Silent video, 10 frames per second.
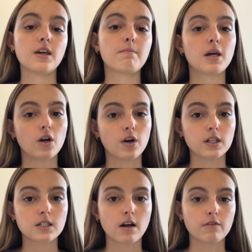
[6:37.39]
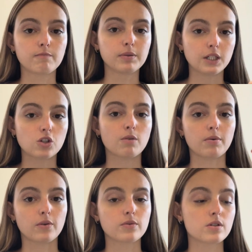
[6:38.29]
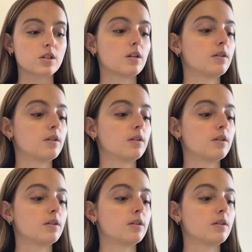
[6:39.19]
appearance of bleached bones.